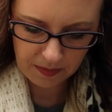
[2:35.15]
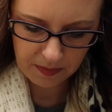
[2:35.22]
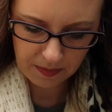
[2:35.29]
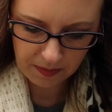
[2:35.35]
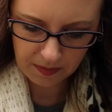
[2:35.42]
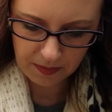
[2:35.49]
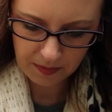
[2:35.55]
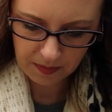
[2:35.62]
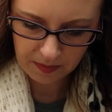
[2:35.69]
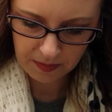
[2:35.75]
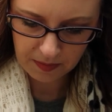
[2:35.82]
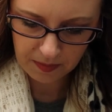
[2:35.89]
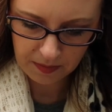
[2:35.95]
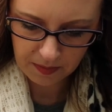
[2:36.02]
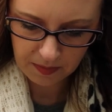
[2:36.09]

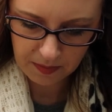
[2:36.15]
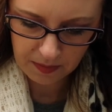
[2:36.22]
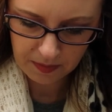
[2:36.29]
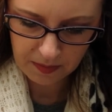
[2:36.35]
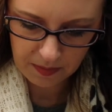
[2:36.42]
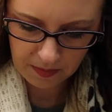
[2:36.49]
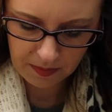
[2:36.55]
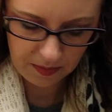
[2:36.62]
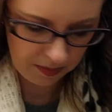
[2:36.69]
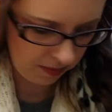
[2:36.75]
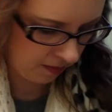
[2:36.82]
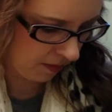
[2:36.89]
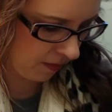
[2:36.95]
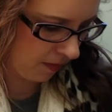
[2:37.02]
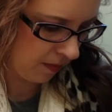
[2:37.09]

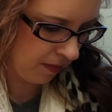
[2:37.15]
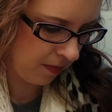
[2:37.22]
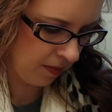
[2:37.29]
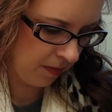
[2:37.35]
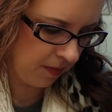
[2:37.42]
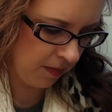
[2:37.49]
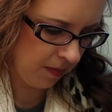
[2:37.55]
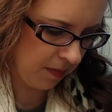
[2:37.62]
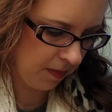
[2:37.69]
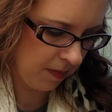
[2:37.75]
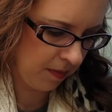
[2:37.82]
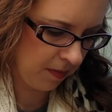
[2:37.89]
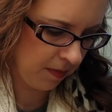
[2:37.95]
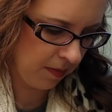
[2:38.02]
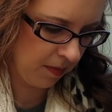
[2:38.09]

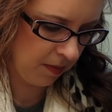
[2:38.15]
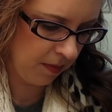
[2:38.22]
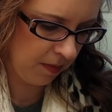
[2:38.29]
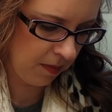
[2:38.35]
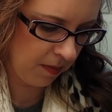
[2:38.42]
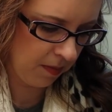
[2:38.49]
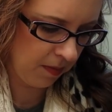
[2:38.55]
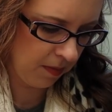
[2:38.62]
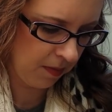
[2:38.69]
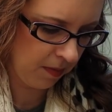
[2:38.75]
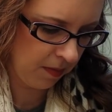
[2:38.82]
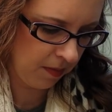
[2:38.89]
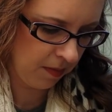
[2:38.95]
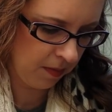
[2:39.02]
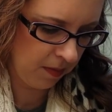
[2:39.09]

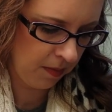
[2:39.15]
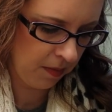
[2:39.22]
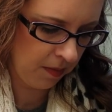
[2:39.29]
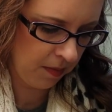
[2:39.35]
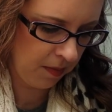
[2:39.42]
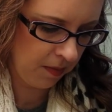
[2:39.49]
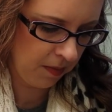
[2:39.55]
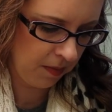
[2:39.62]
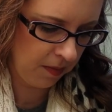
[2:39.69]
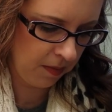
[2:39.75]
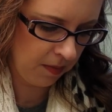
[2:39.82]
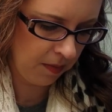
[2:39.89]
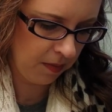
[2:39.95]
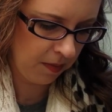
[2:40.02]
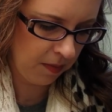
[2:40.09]

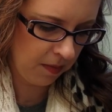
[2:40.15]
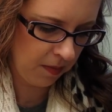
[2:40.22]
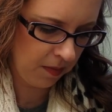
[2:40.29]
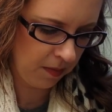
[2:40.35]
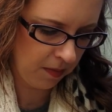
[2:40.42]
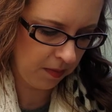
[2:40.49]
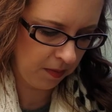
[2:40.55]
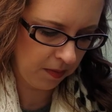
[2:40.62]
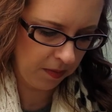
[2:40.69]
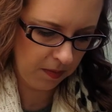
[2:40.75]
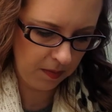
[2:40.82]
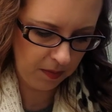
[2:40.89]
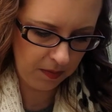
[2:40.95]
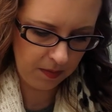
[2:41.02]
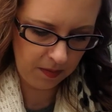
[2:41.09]

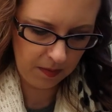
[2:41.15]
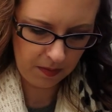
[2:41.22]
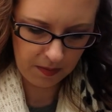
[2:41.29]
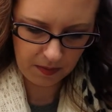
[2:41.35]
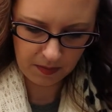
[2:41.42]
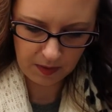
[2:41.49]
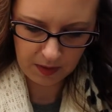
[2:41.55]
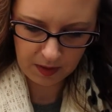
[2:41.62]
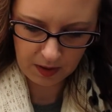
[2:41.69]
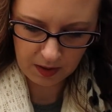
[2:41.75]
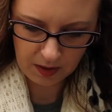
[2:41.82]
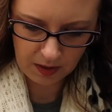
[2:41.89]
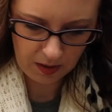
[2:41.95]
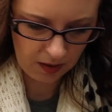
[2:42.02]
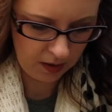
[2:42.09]

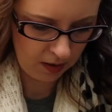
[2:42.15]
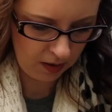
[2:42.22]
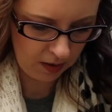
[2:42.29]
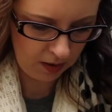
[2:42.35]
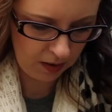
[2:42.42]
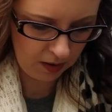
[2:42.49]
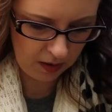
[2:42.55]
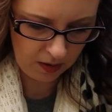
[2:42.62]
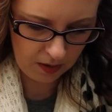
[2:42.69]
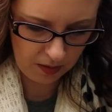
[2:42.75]
Nothing is said.